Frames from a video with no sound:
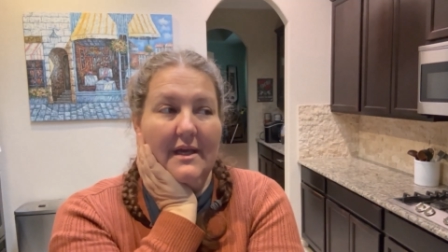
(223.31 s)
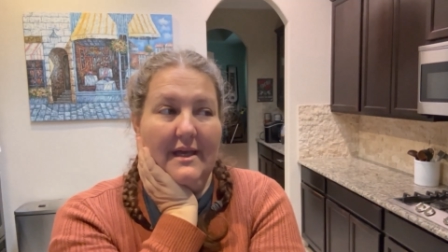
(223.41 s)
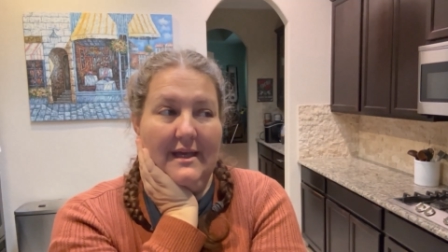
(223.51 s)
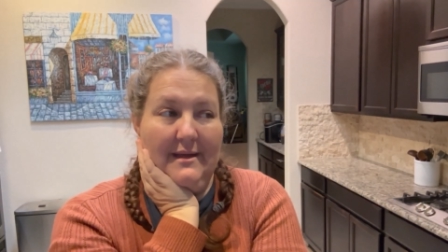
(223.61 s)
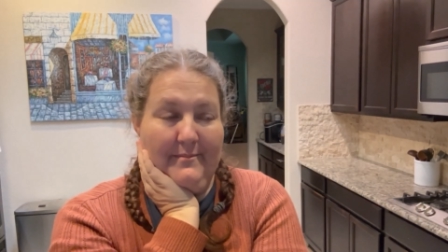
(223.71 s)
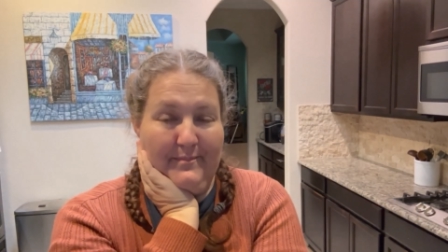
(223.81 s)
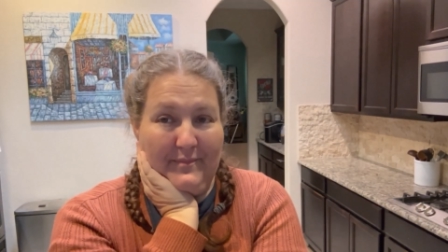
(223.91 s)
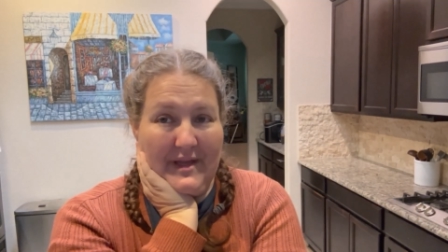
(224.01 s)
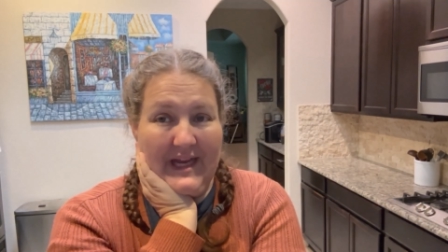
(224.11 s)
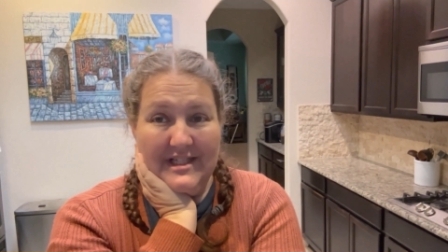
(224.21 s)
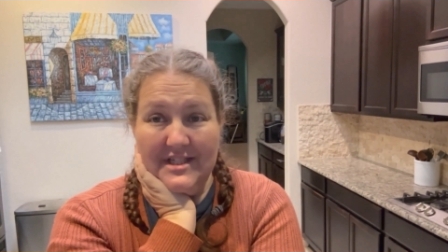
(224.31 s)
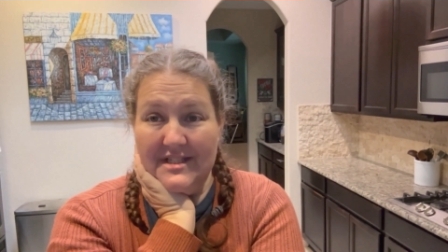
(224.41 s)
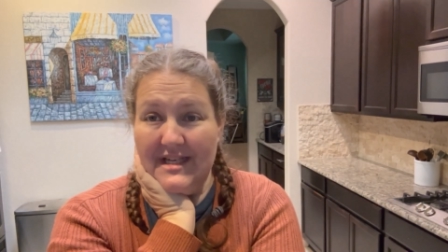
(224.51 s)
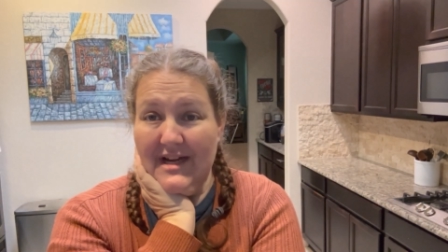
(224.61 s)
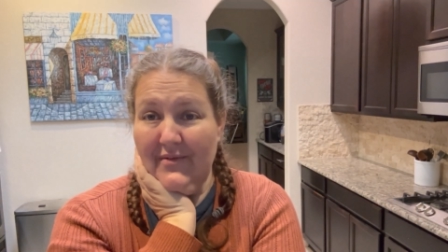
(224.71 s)

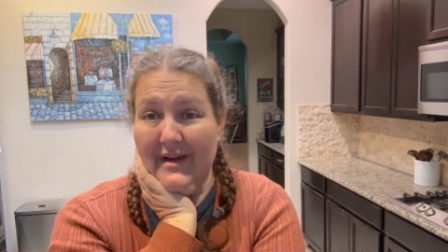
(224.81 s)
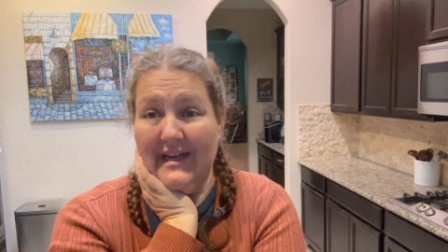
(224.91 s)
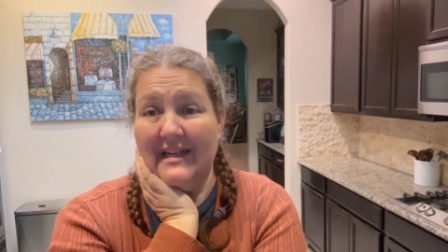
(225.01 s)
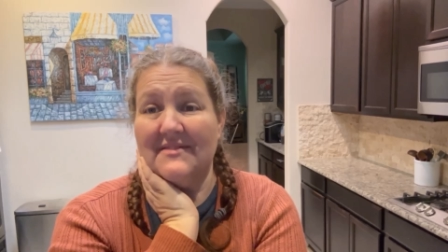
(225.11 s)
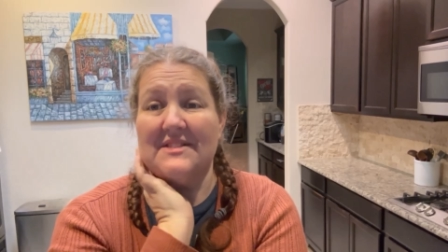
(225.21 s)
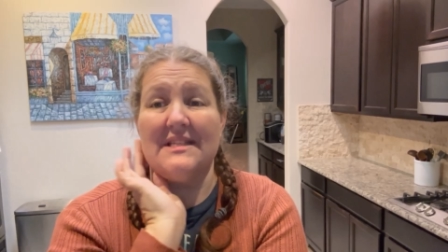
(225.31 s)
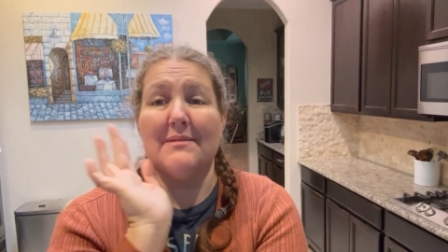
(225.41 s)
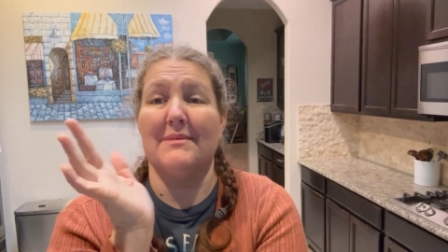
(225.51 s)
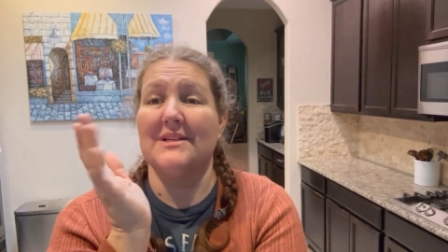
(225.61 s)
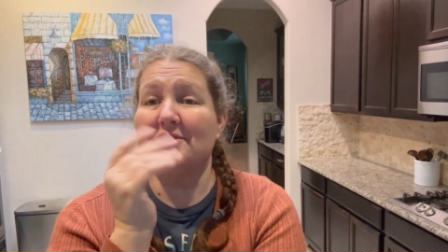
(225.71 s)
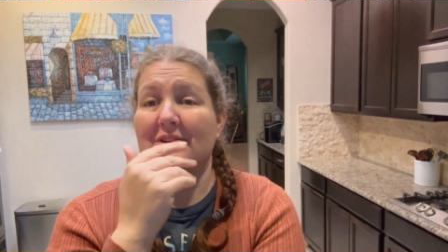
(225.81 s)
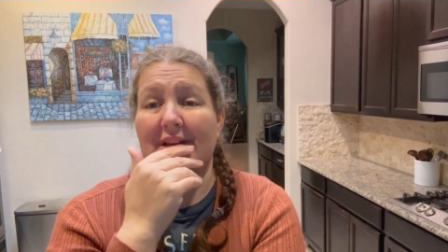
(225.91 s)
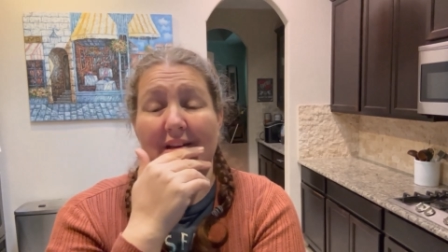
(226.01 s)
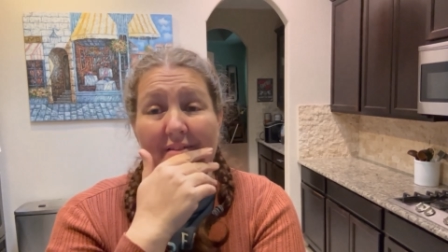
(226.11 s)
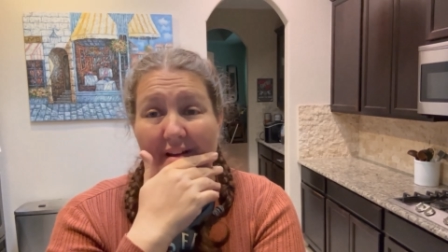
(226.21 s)
I ran out of steam
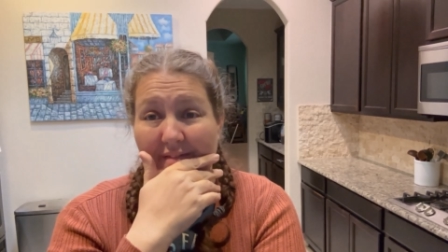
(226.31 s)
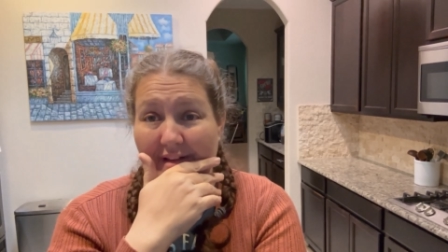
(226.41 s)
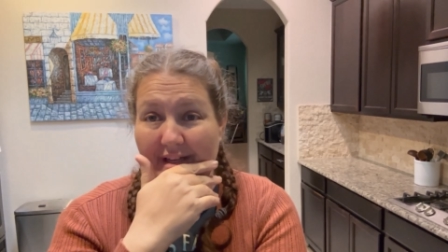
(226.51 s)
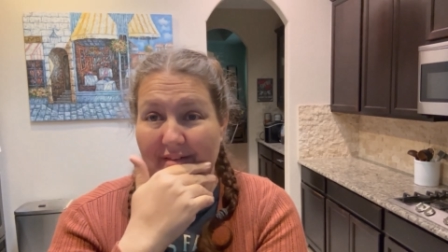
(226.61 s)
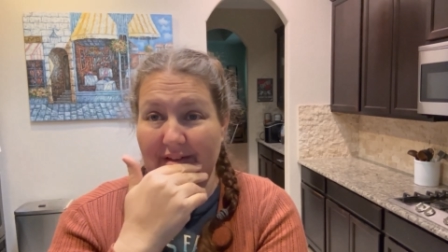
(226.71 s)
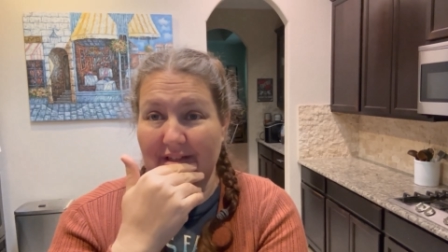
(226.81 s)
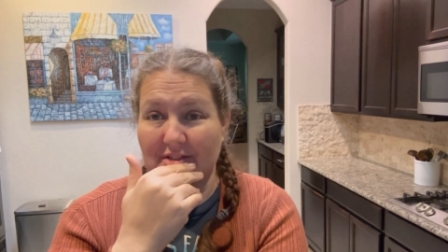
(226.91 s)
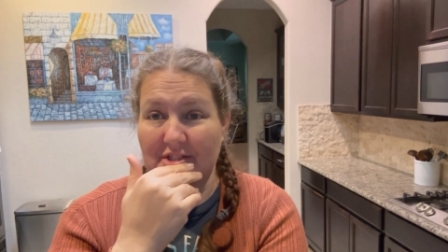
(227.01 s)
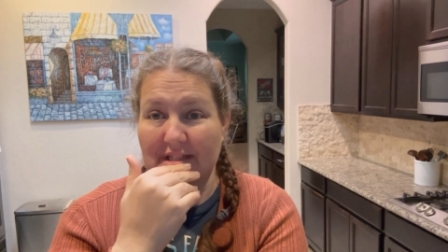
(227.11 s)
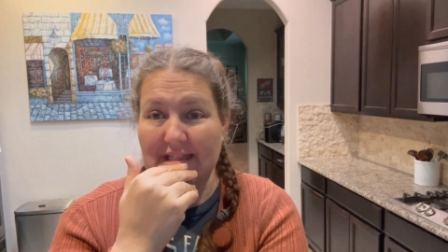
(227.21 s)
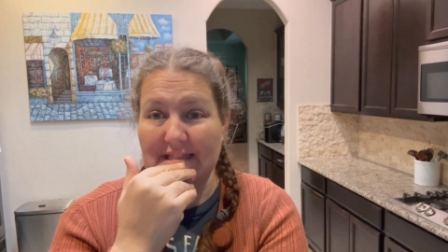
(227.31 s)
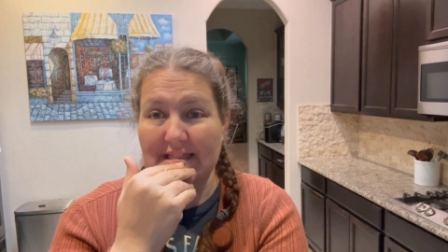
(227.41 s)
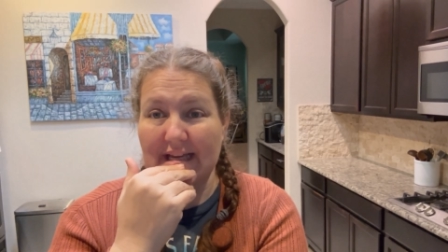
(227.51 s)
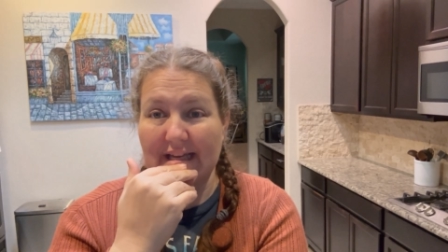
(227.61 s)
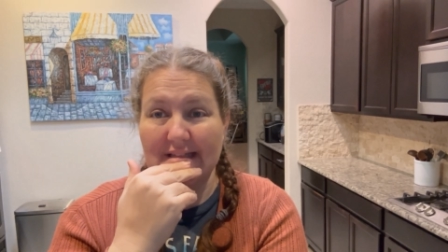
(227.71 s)
yesterday. I don't have a lot of energy these
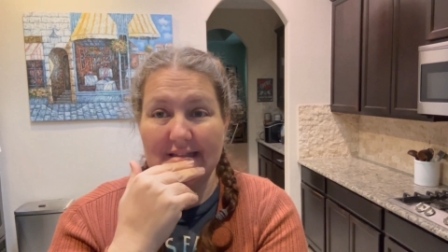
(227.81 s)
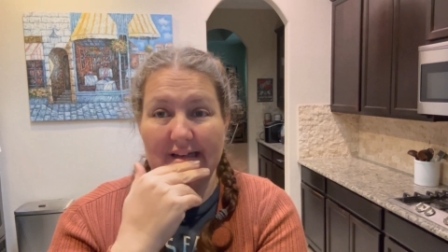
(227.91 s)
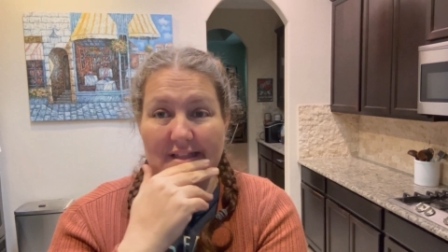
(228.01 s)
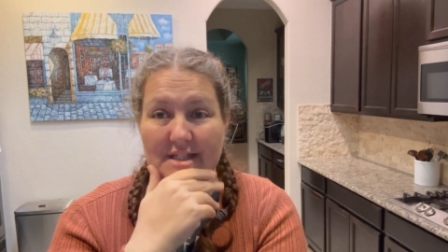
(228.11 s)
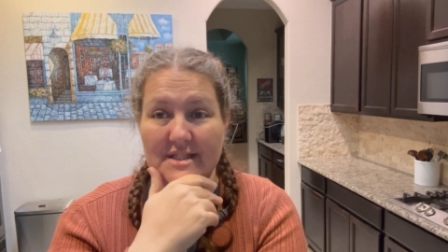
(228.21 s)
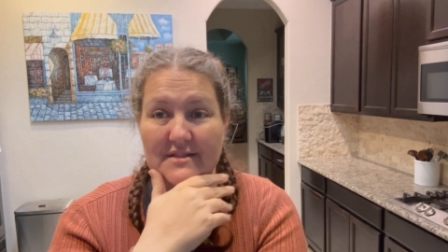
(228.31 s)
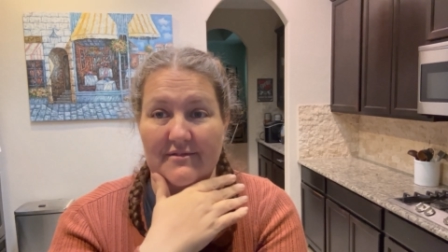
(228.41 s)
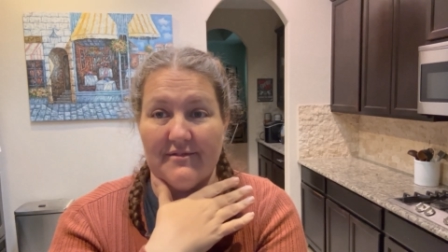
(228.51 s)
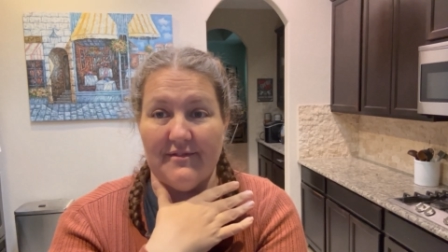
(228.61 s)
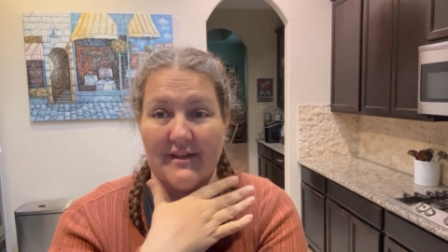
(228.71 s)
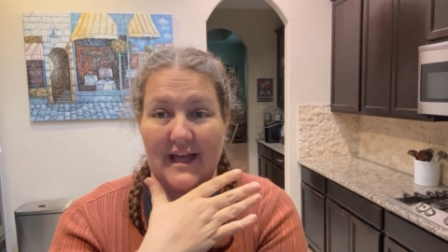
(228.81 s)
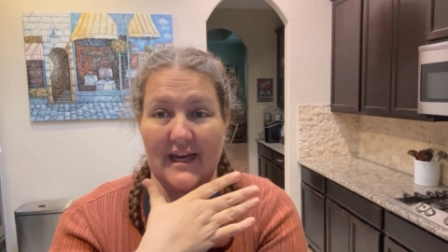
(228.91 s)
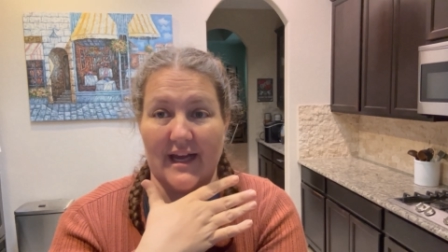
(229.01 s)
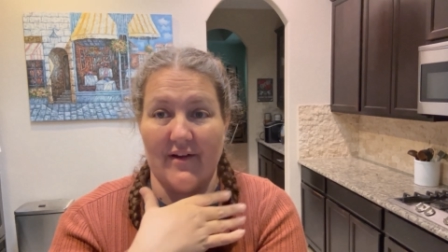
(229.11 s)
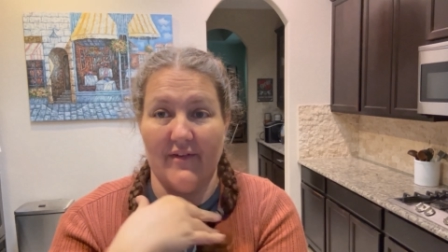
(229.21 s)
days, and I just
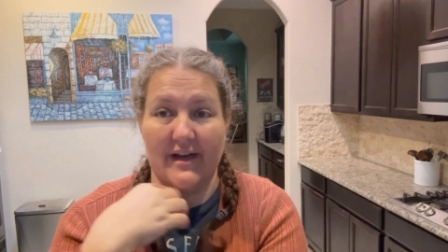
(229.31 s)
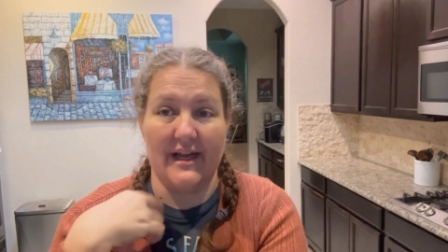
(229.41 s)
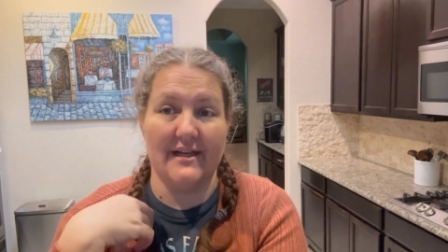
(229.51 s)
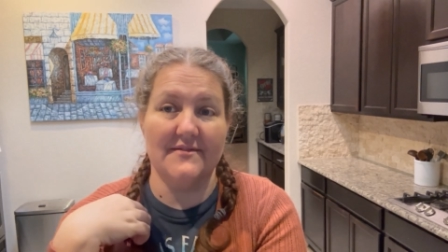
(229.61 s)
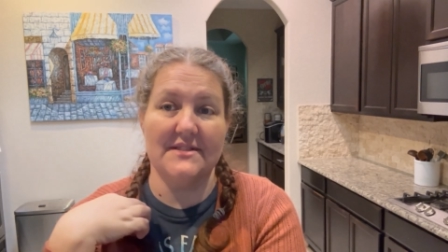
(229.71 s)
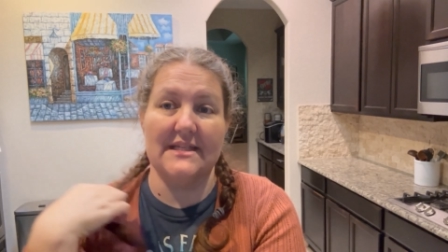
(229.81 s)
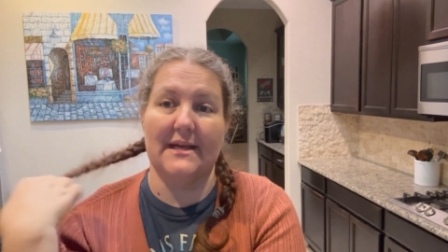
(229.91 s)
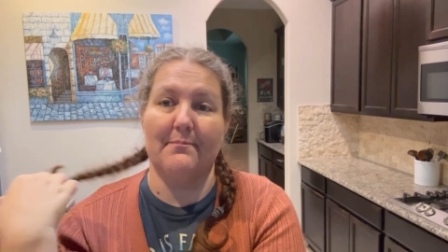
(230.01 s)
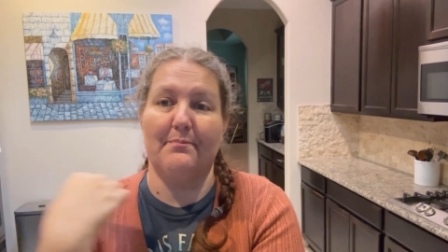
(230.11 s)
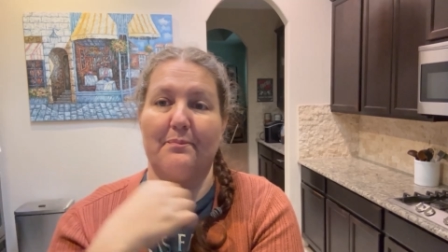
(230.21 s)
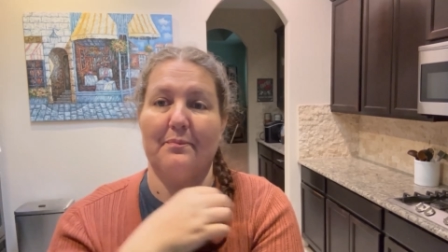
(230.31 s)
flat out ran out of steam.